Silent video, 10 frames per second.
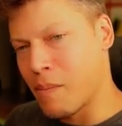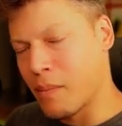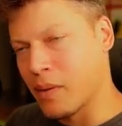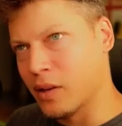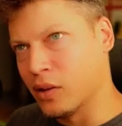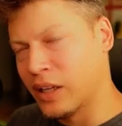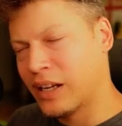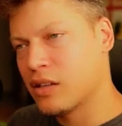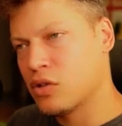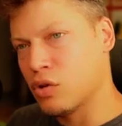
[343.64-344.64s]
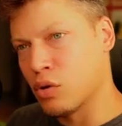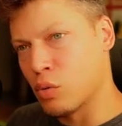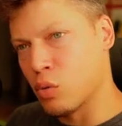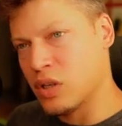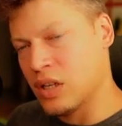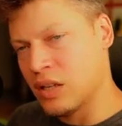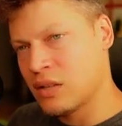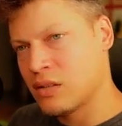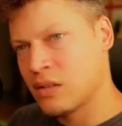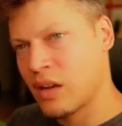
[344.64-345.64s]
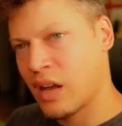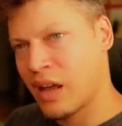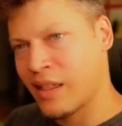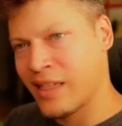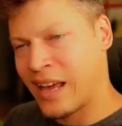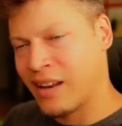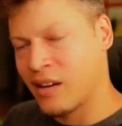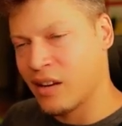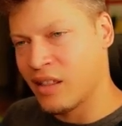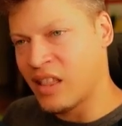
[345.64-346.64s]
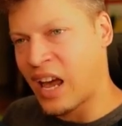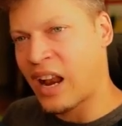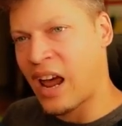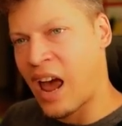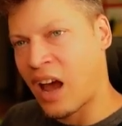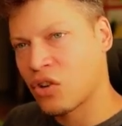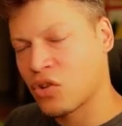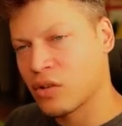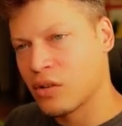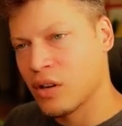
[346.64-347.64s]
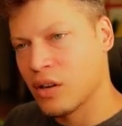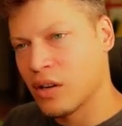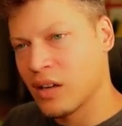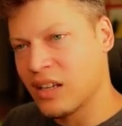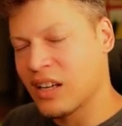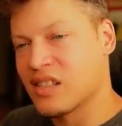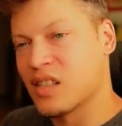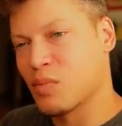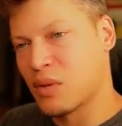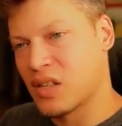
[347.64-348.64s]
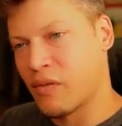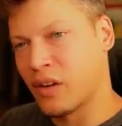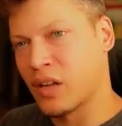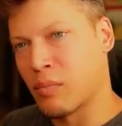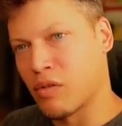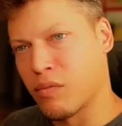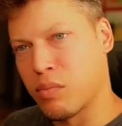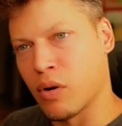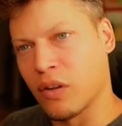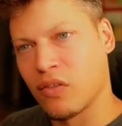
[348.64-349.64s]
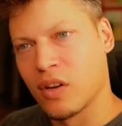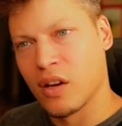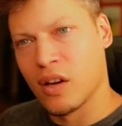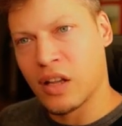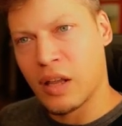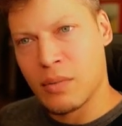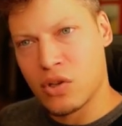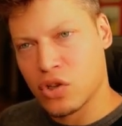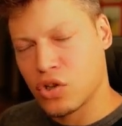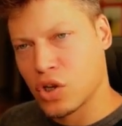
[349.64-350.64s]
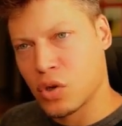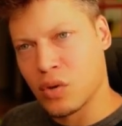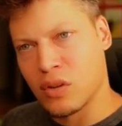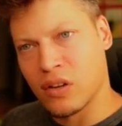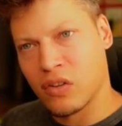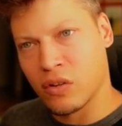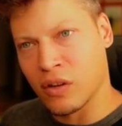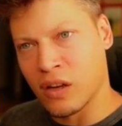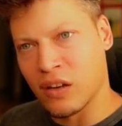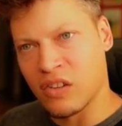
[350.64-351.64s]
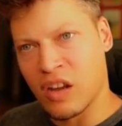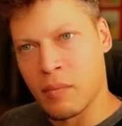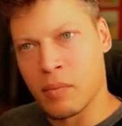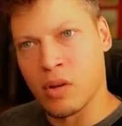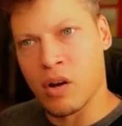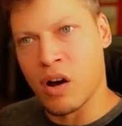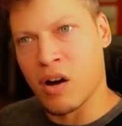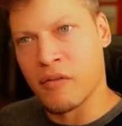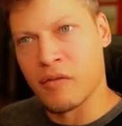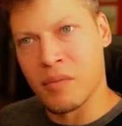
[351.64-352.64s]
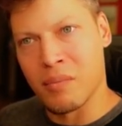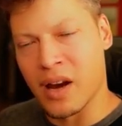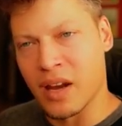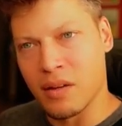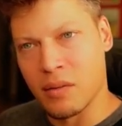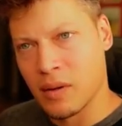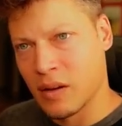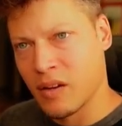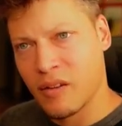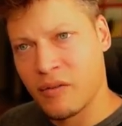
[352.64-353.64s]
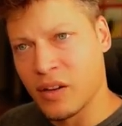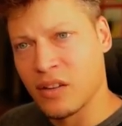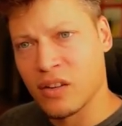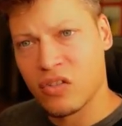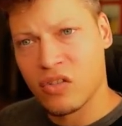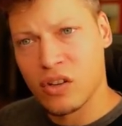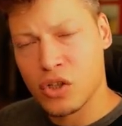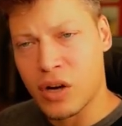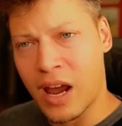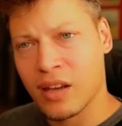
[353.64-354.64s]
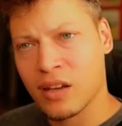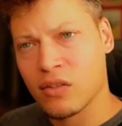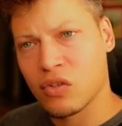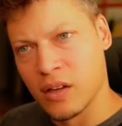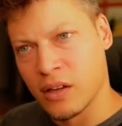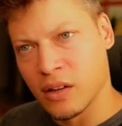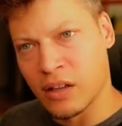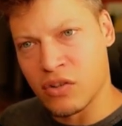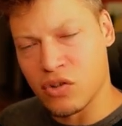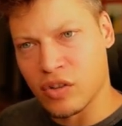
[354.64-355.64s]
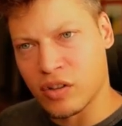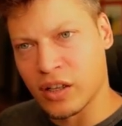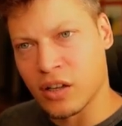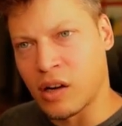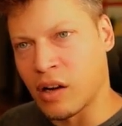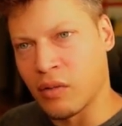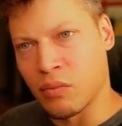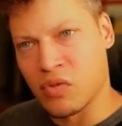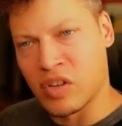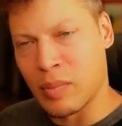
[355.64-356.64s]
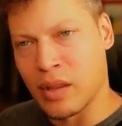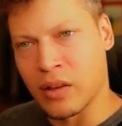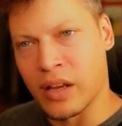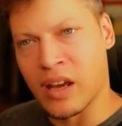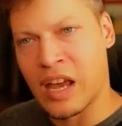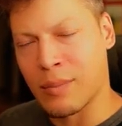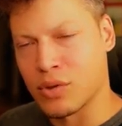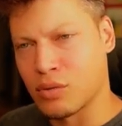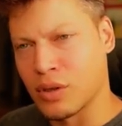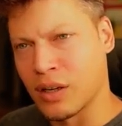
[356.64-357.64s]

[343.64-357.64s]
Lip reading: linked to your routines, and then that action gets a specific number of points. Let me just show you this on an example of my fitness tracking. So let's just click on something like hamstring